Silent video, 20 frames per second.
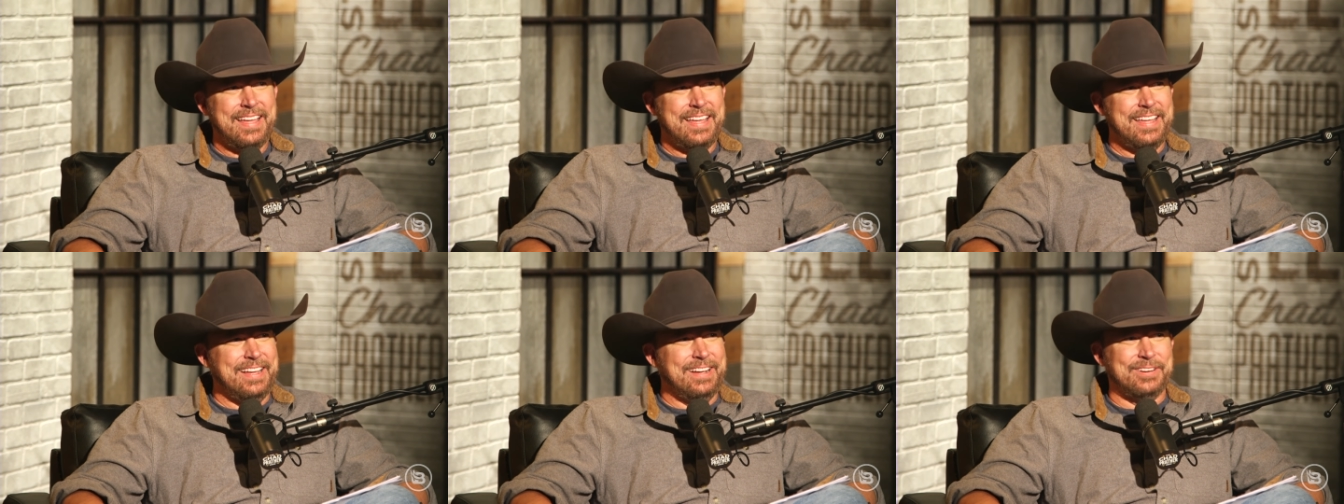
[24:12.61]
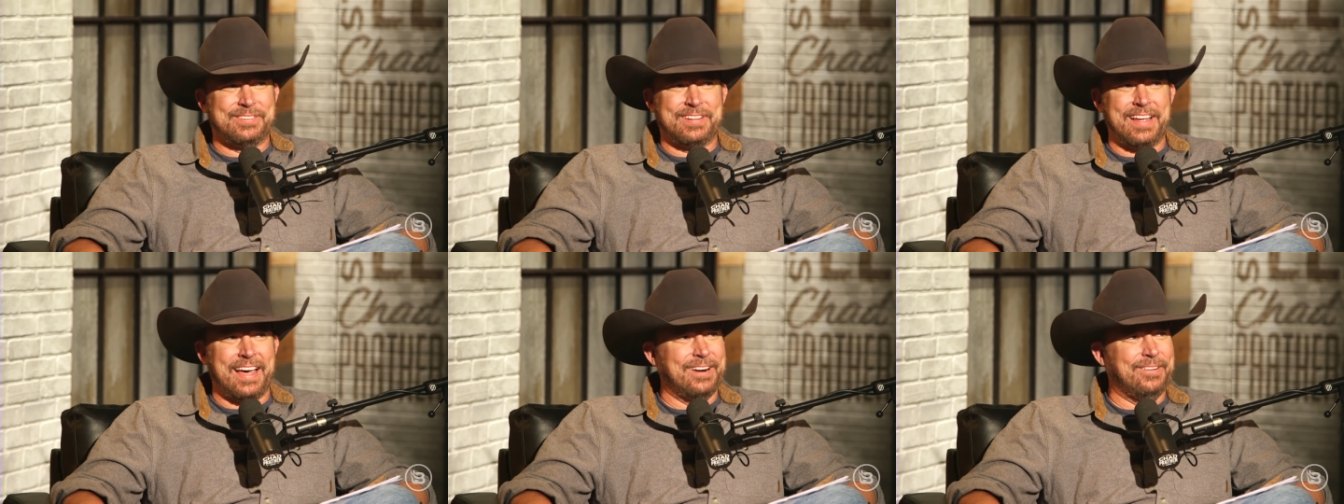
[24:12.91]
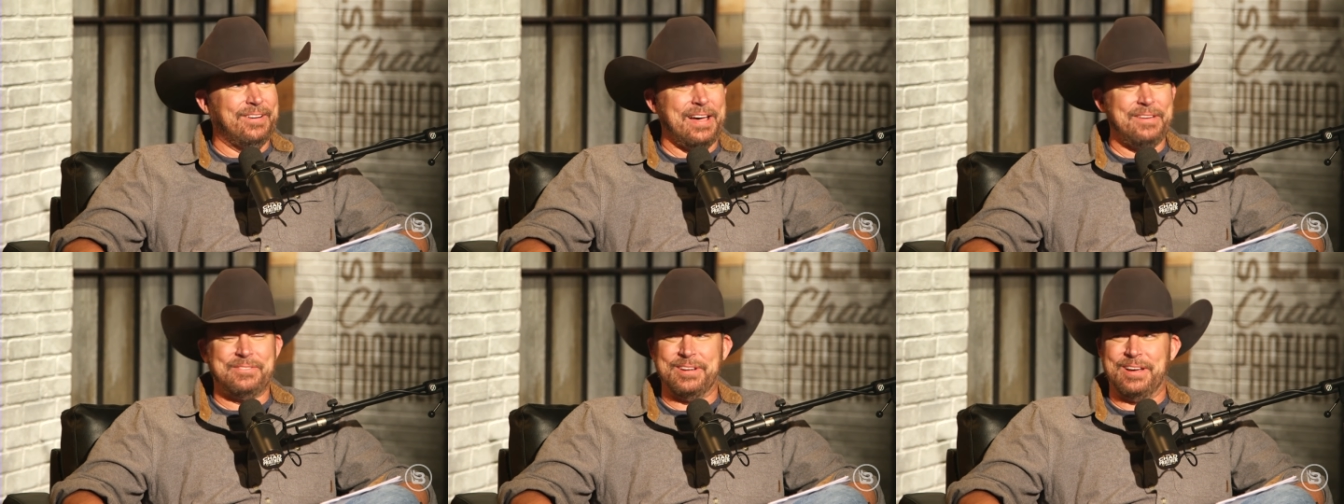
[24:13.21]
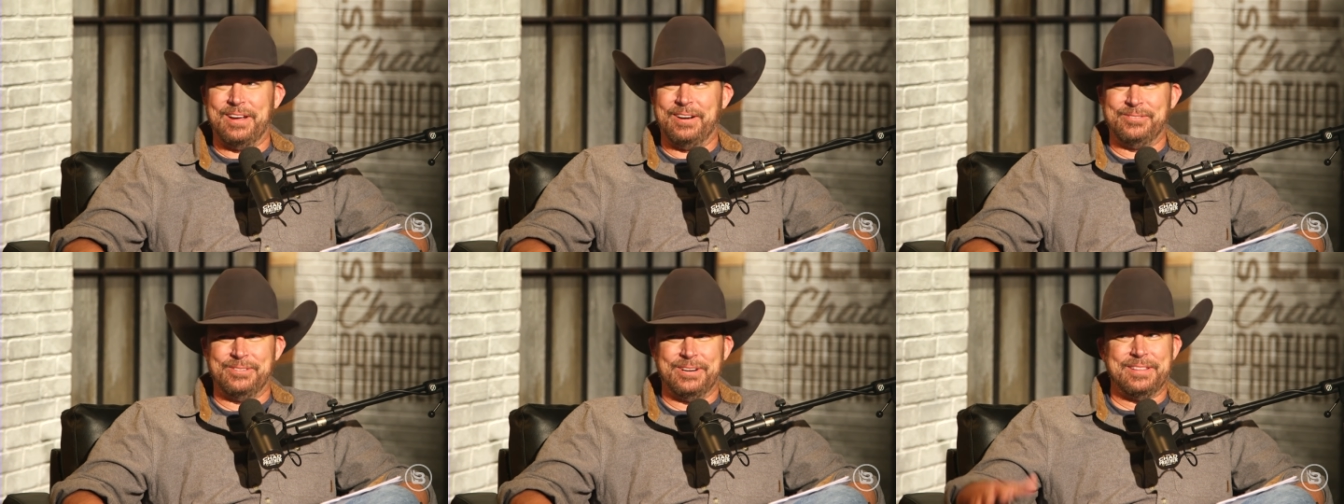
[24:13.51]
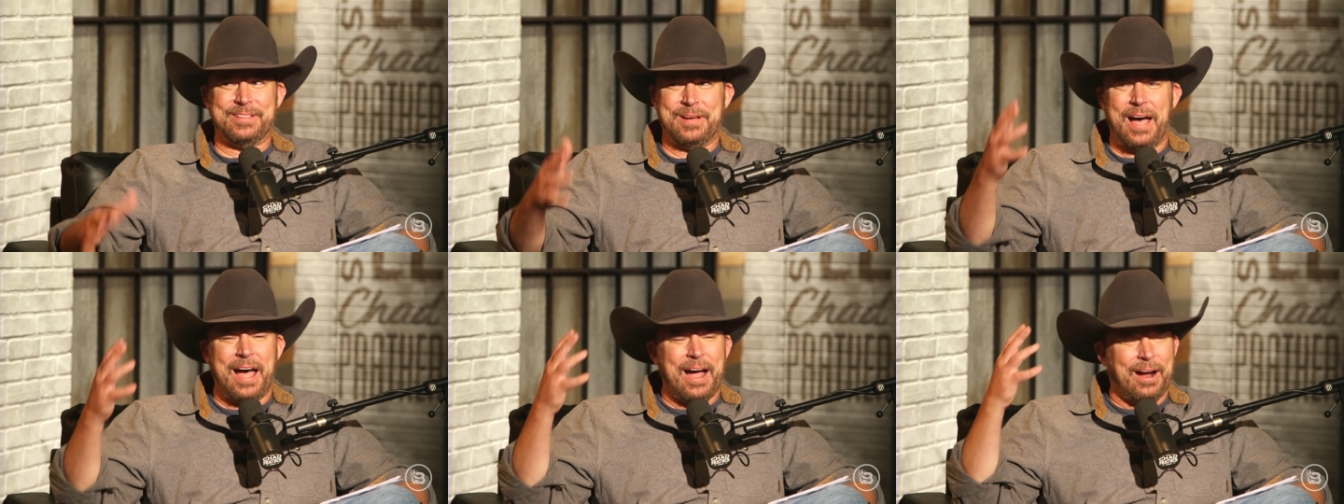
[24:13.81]
He goes, "I don't have to
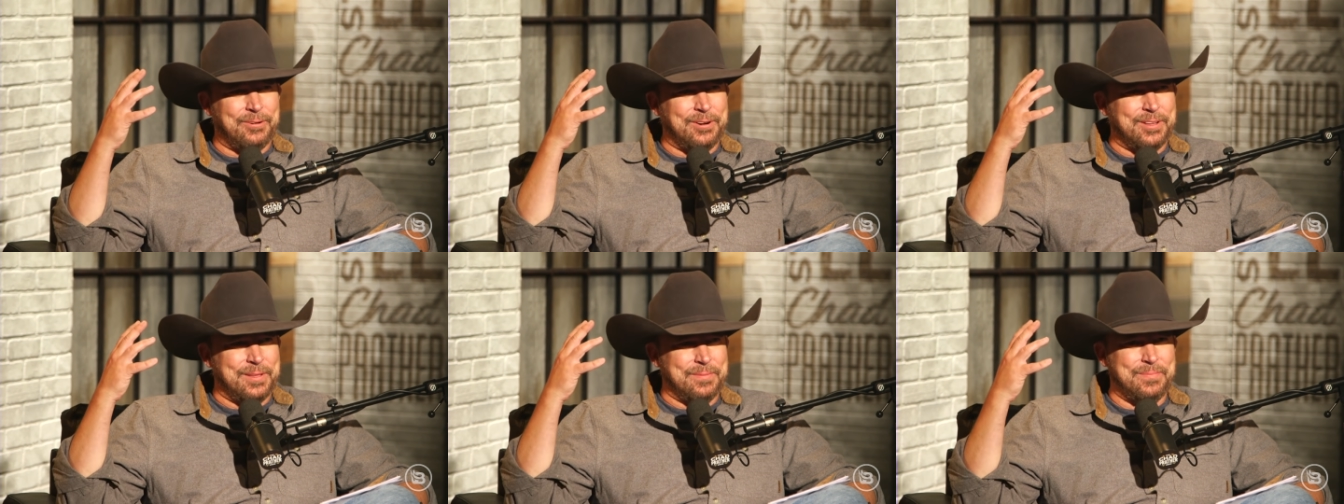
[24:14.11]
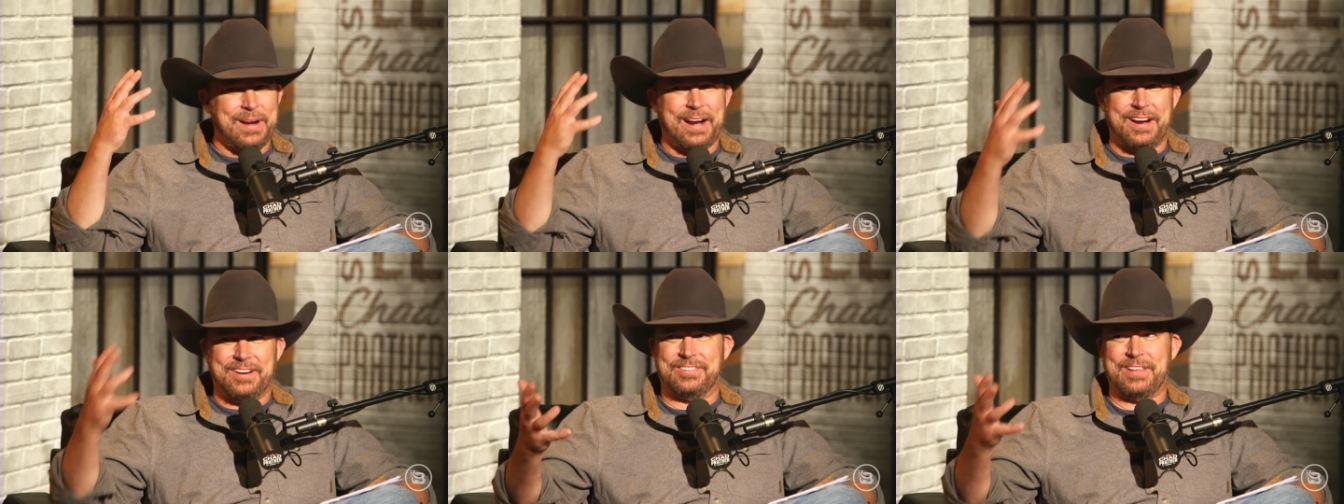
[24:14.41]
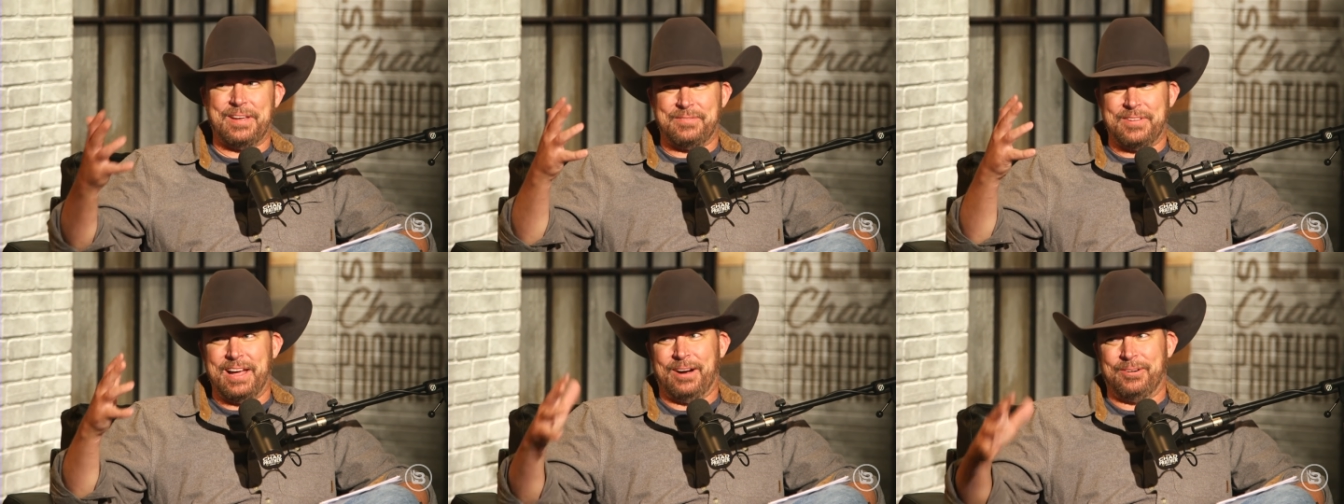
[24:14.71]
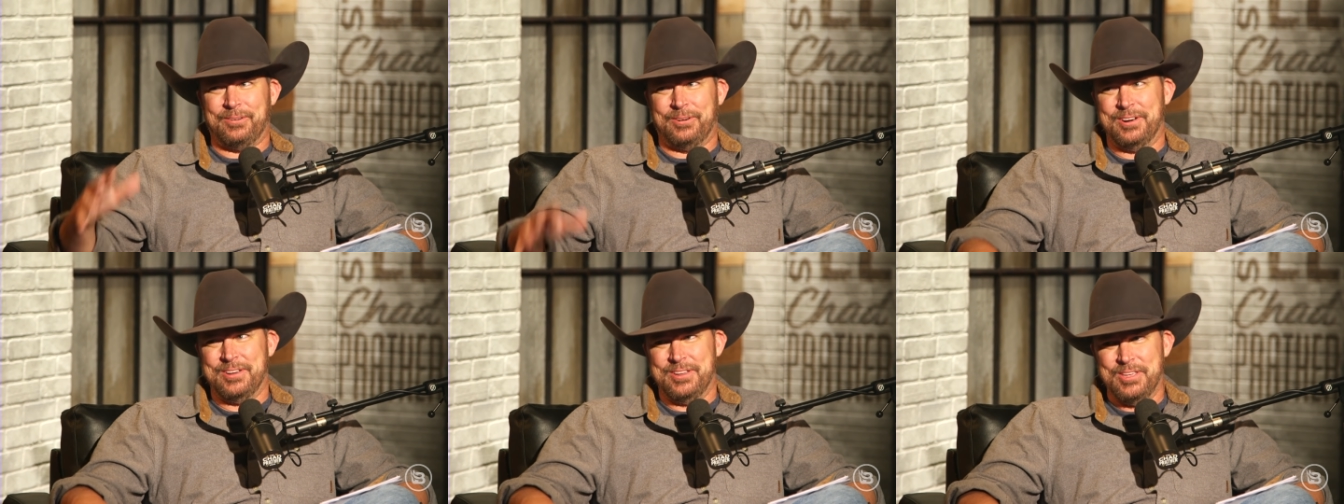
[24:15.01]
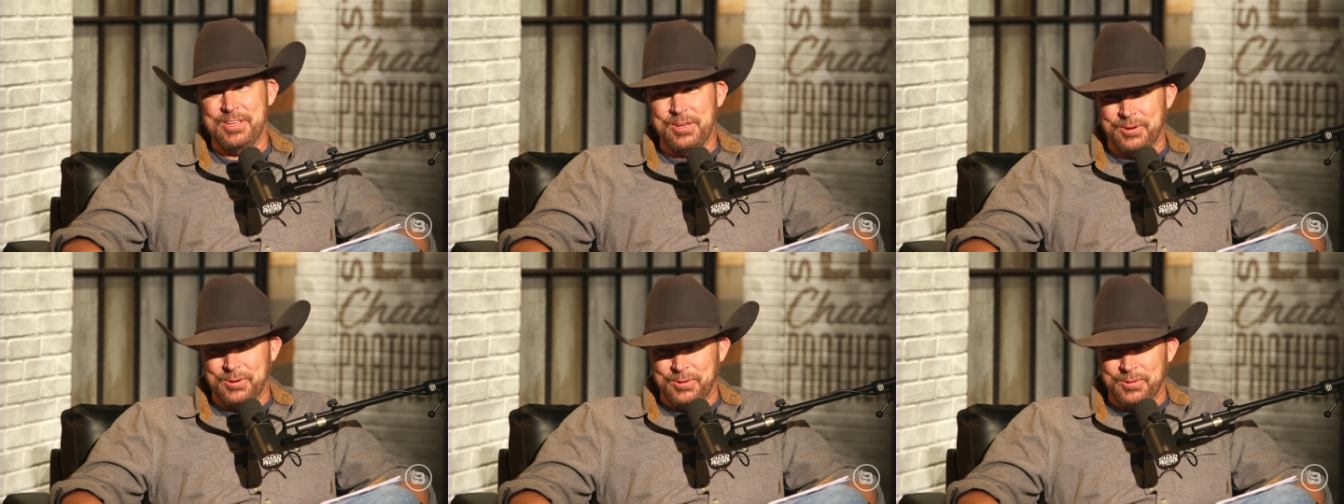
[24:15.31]
outrun the, outrun the bear. I just have to outrun you."